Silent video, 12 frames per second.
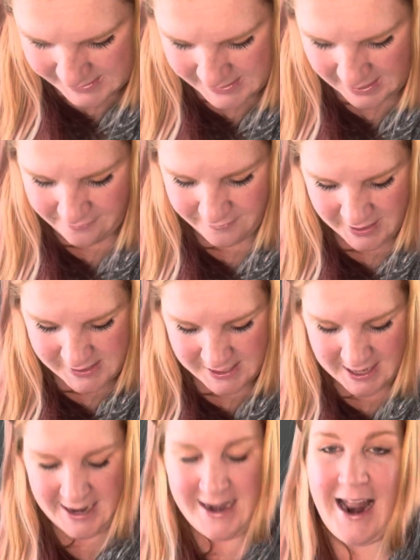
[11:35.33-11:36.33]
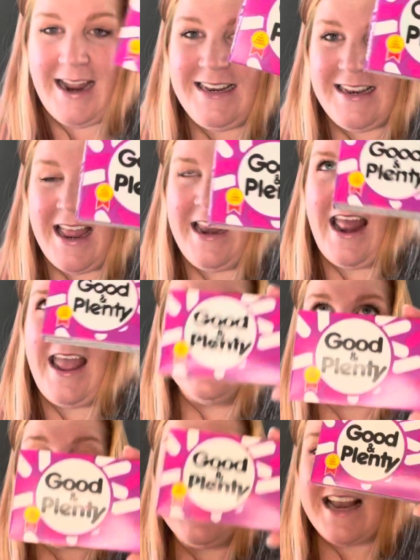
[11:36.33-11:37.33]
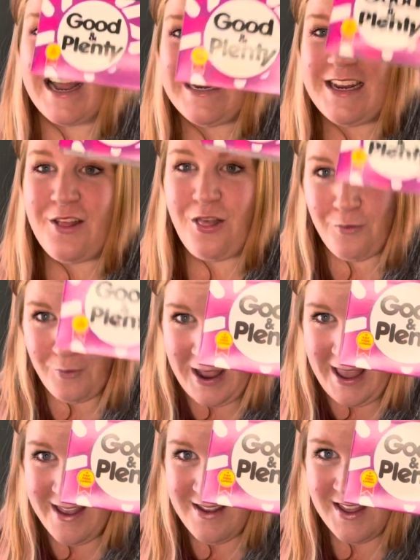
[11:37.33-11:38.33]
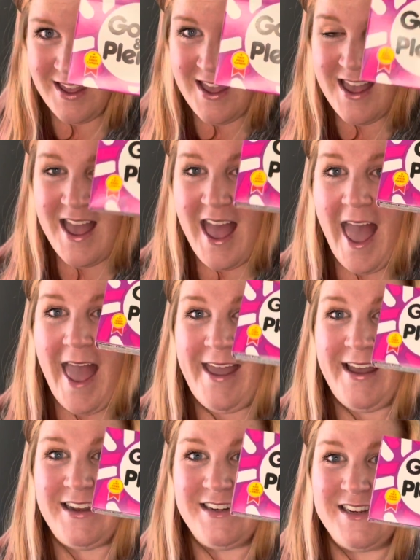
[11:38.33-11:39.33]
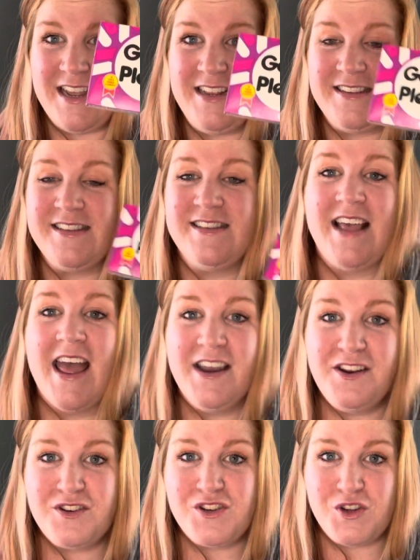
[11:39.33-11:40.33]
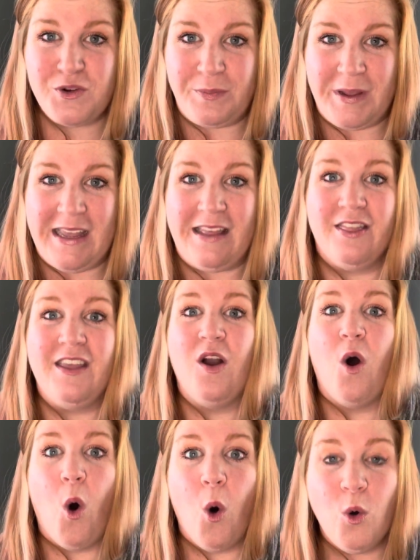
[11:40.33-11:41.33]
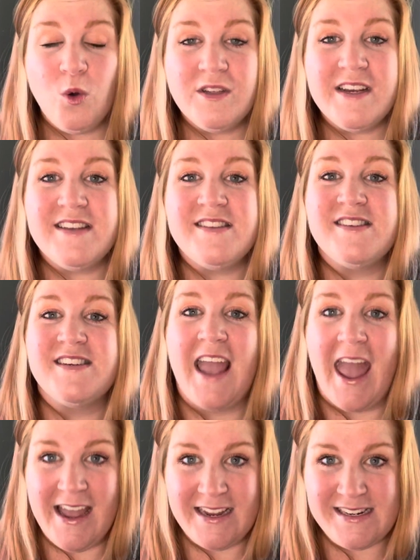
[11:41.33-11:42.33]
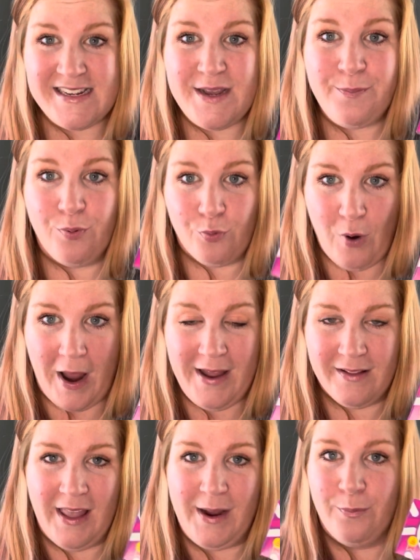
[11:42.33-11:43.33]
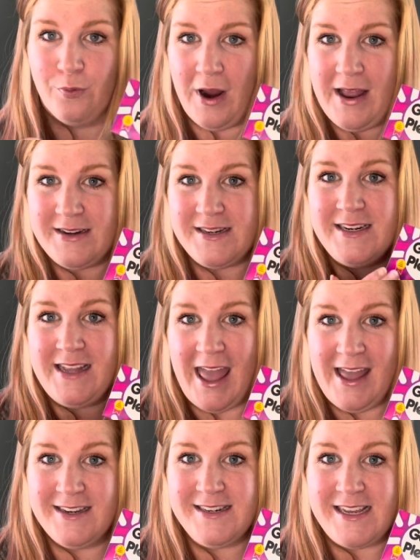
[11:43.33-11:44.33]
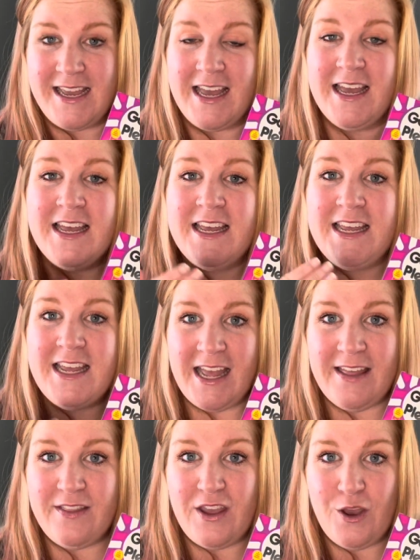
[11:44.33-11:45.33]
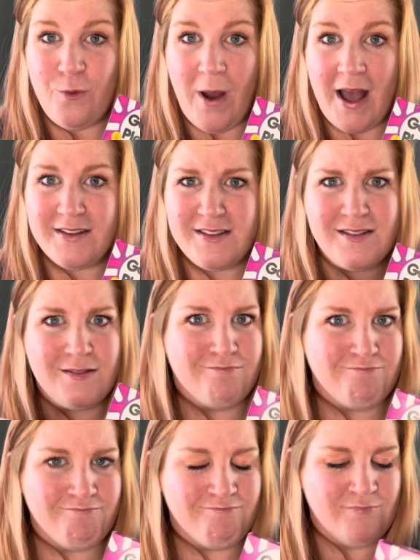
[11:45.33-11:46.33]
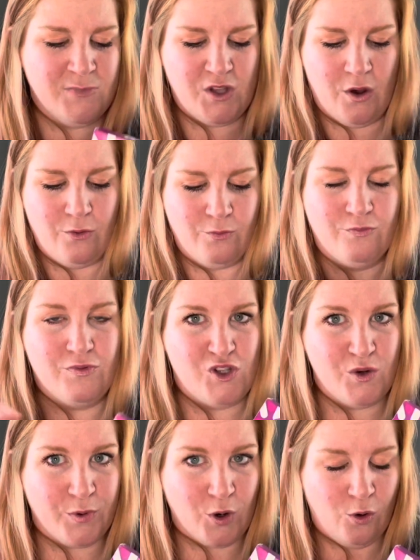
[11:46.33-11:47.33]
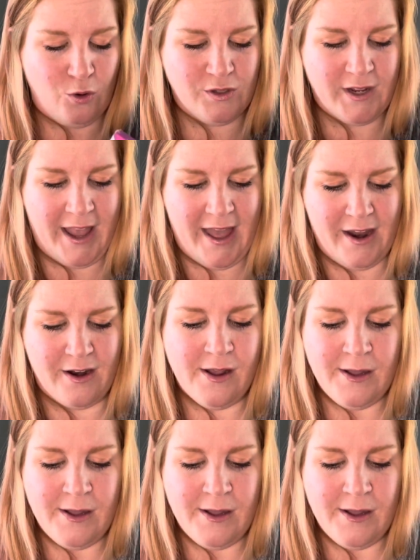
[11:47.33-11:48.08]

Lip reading: invented in 1893 and is said to be the oldest candy brand, like branded candy in the US. So super old again.